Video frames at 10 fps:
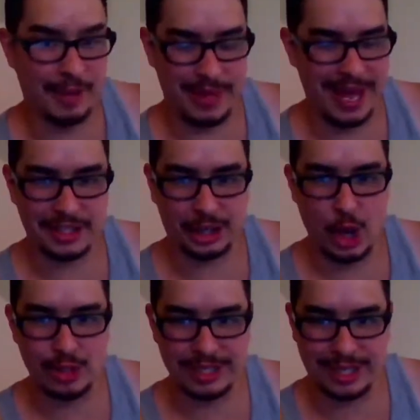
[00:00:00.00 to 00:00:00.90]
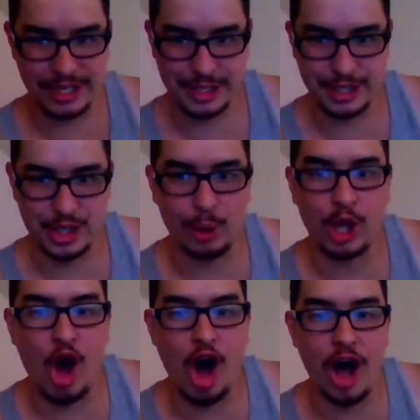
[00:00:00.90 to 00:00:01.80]
telling me that's the closest because she's so
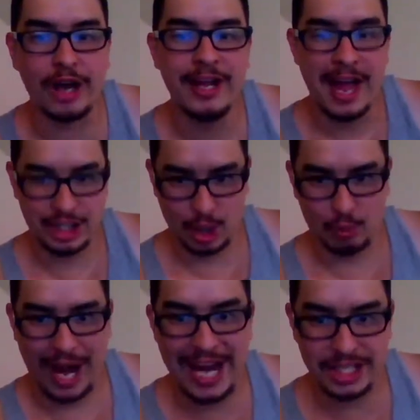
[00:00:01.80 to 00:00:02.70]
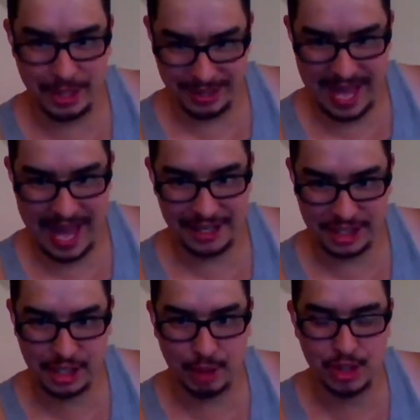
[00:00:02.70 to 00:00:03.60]
long and so rangy with that.
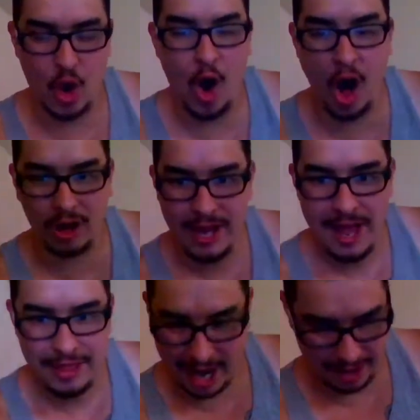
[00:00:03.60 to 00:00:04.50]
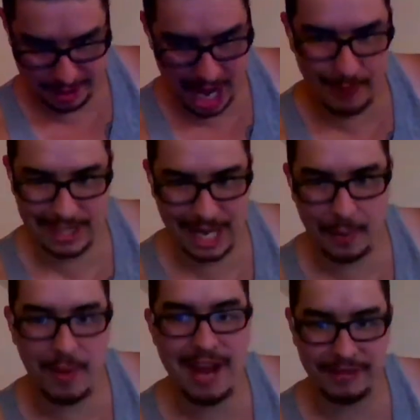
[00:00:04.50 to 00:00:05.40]
She's so tall that Cyborg's not even
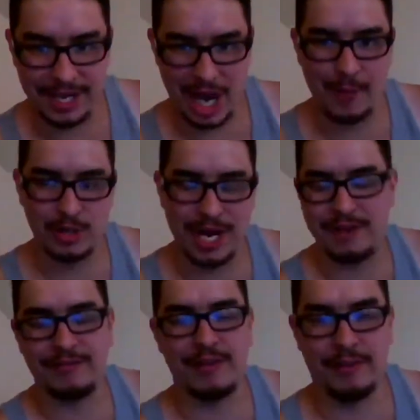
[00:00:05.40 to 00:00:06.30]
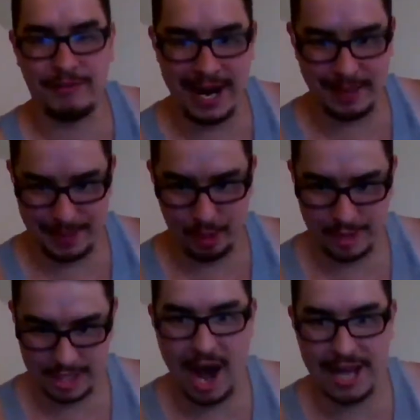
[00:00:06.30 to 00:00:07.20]
ready for that. Cyborg's ready for fighting people her
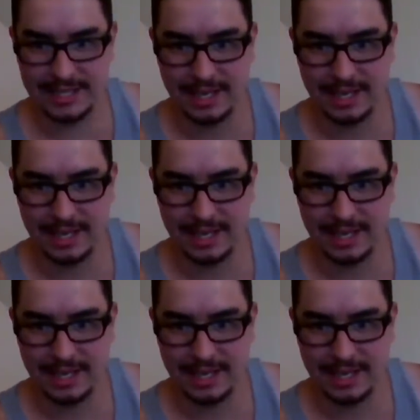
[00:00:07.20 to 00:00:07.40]
size.